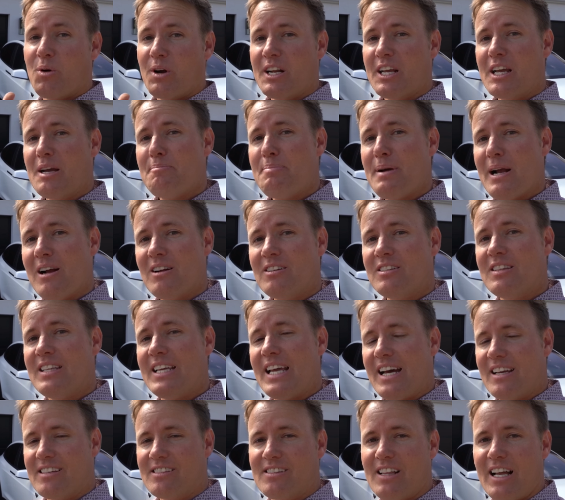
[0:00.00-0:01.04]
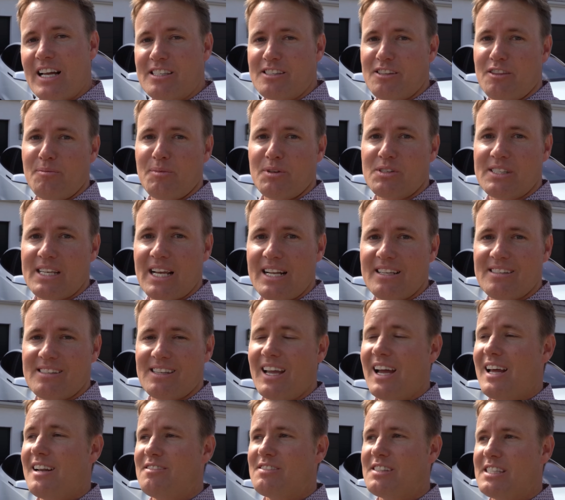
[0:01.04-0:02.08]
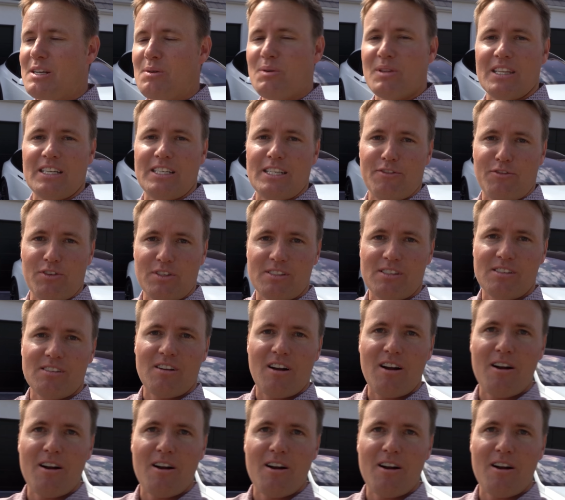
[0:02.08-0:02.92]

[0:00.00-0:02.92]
We're gonna compare it to the S-Class of the Mercedes and kind of see what the differences